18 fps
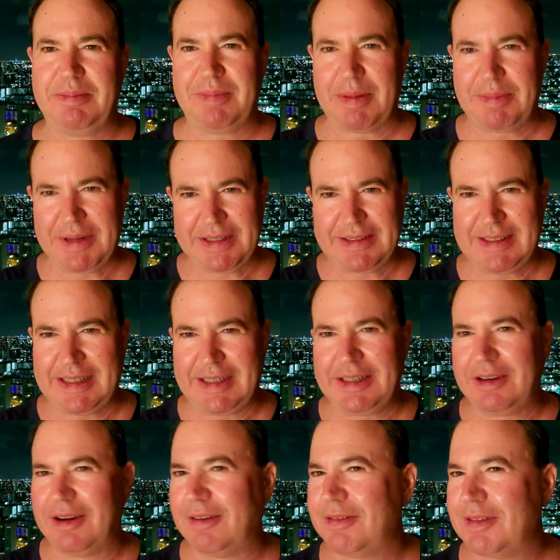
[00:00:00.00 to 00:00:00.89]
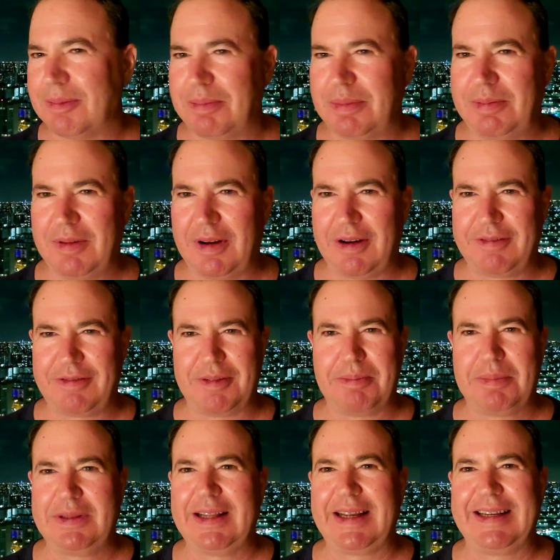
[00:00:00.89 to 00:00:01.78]
Maybe it's eating off the off a
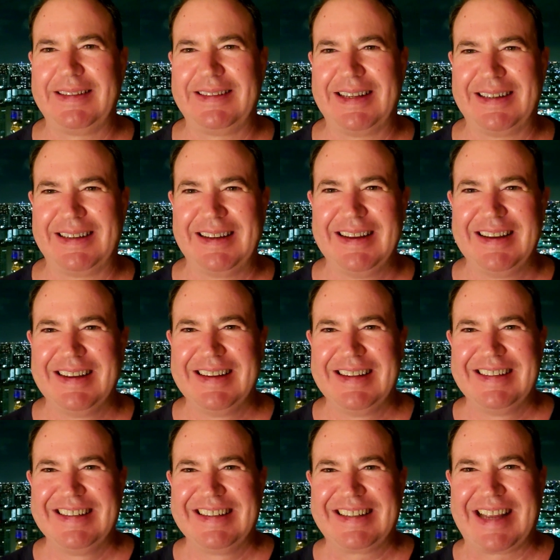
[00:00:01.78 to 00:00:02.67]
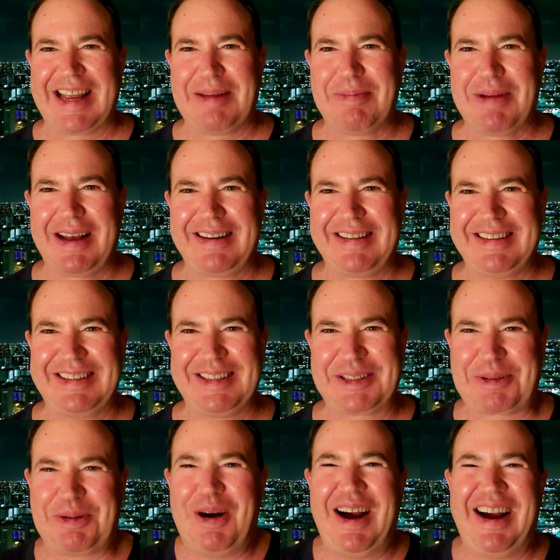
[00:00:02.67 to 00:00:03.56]
plate that came out of the
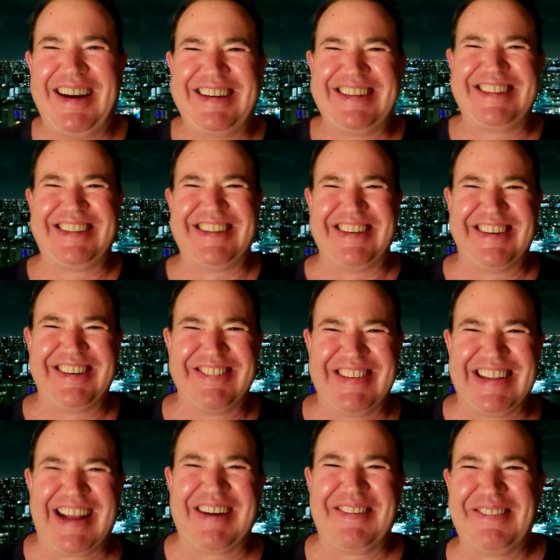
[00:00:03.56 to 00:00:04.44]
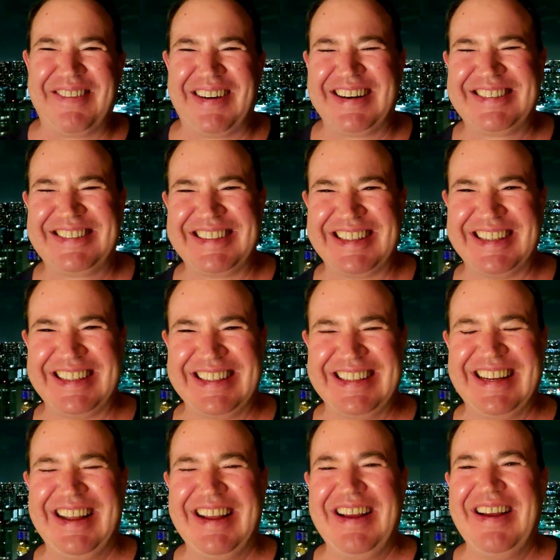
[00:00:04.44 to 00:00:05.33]
dishwasher without washing it,
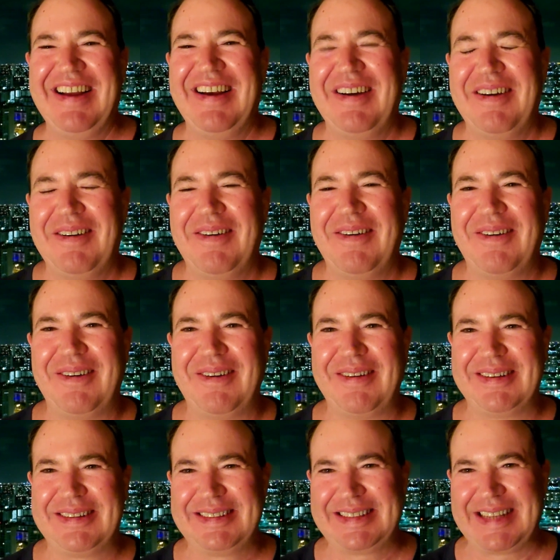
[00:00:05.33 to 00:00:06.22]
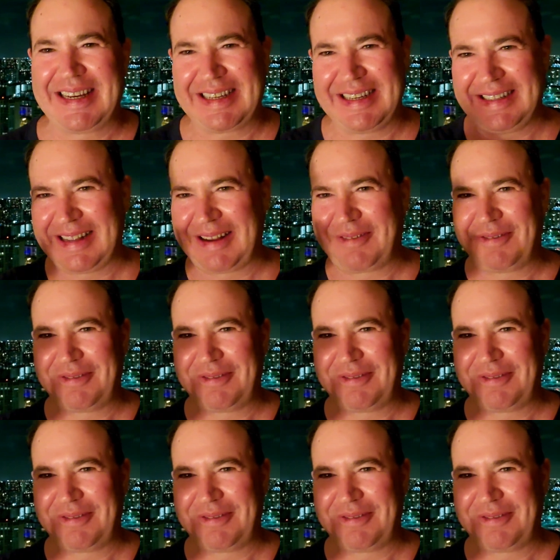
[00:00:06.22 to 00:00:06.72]
or it's taking that